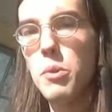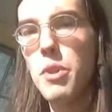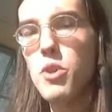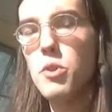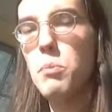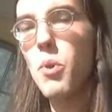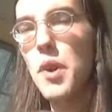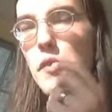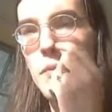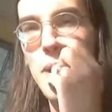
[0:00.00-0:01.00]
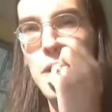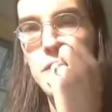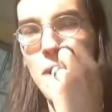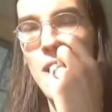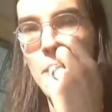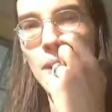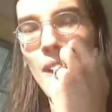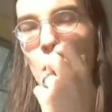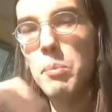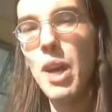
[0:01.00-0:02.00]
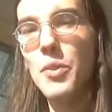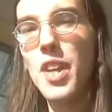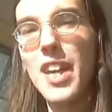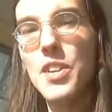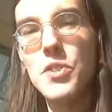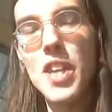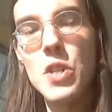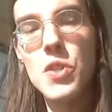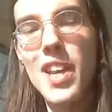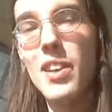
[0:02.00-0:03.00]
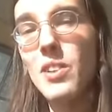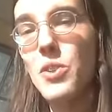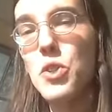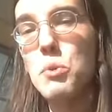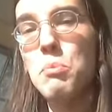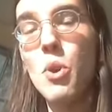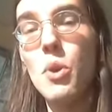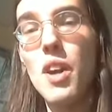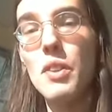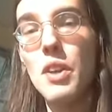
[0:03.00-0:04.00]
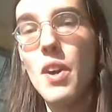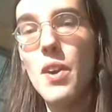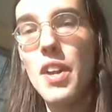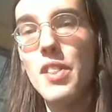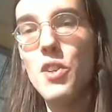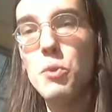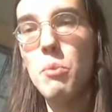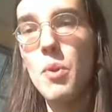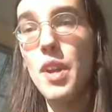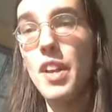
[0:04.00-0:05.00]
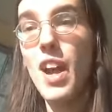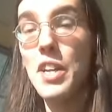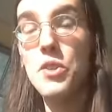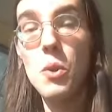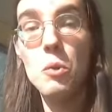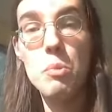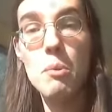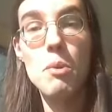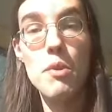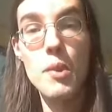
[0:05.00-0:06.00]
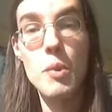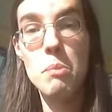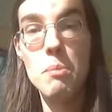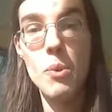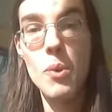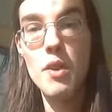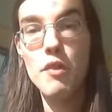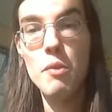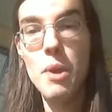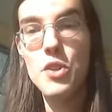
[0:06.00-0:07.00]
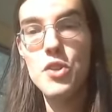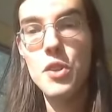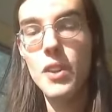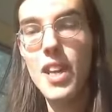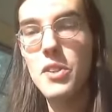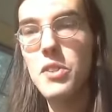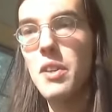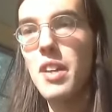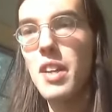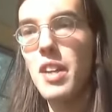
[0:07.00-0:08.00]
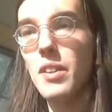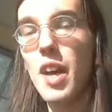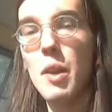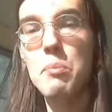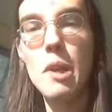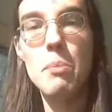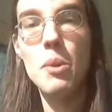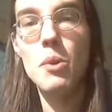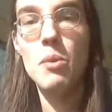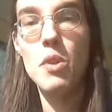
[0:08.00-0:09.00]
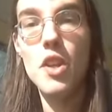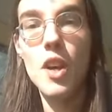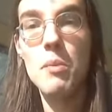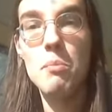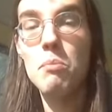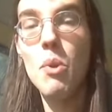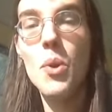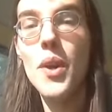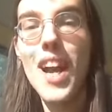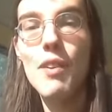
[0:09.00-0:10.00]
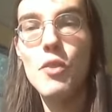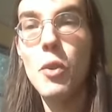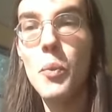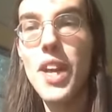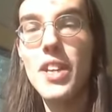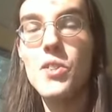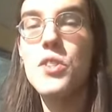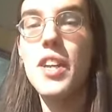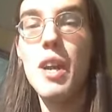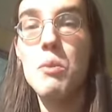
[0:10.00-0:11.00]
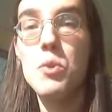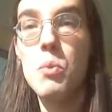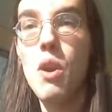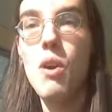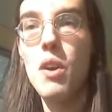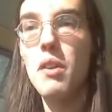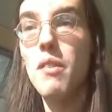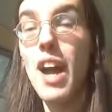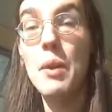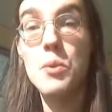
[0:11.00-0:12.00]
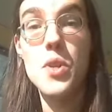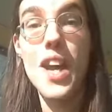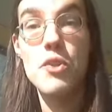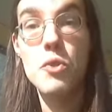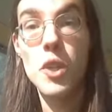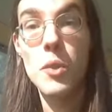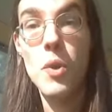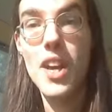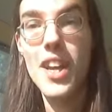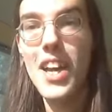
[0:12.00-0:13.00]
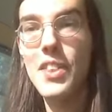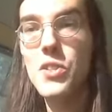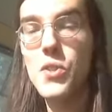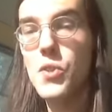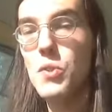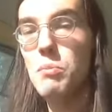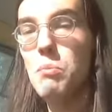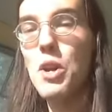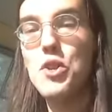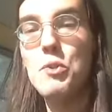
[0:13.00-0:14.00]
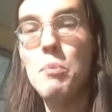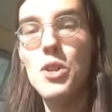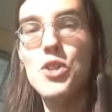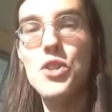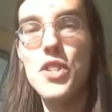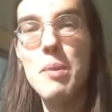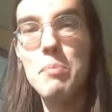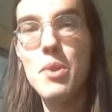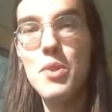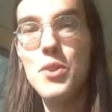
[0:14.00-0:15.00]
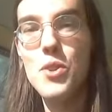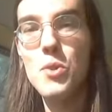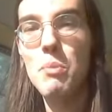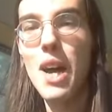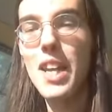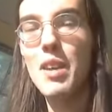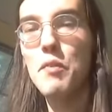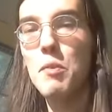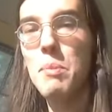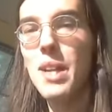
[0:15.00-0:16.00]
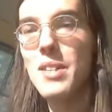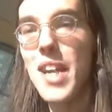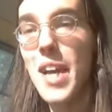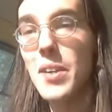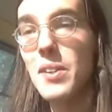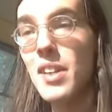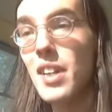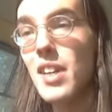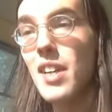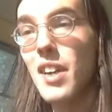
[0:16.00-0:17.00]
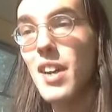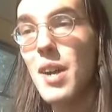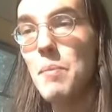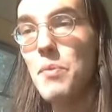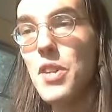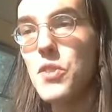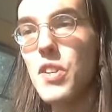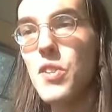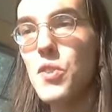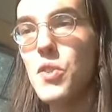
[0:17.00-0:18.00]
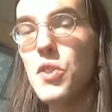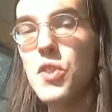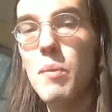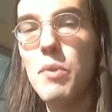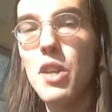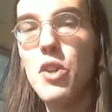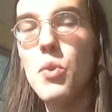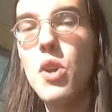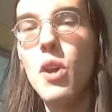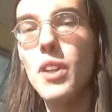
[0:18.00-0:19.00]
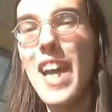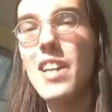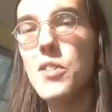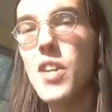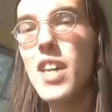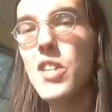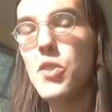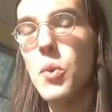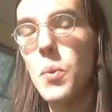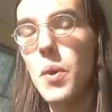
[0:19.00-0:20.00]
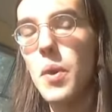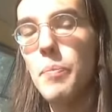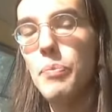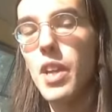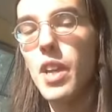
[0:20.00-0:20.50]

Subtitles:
YouTube. There's more information coming out about the NSA scandal. Just broke on The Guardian this morning. I told people there would be more information leaked. A lot of people got bored after a week and said I was wrong. I was actually right. And this is much, much deeper than just mining for metadata. This is something new called XKeyscore.